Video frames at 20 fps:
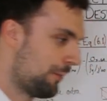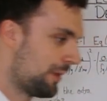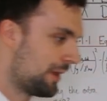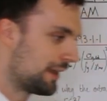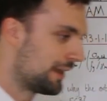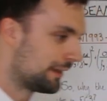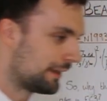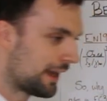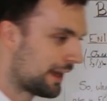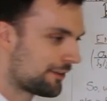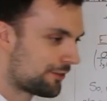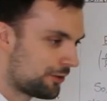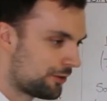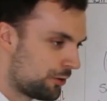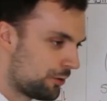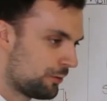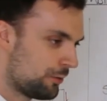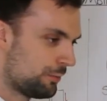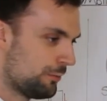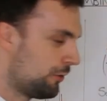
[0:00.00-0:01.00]
It lets
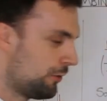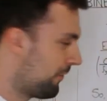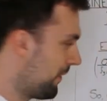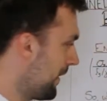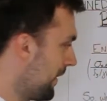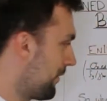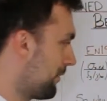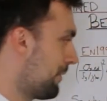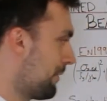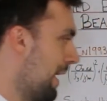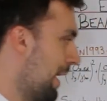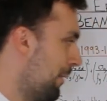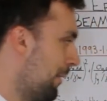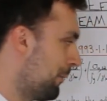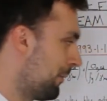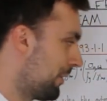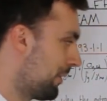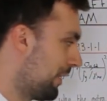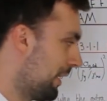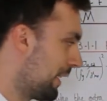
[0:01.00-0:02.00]
you move things
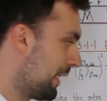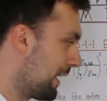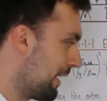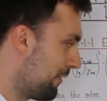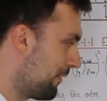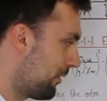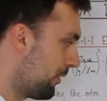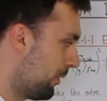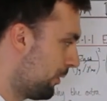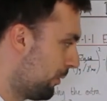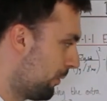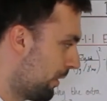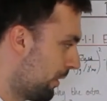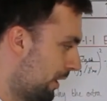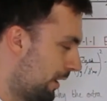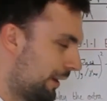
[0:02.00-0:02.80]
around and gives you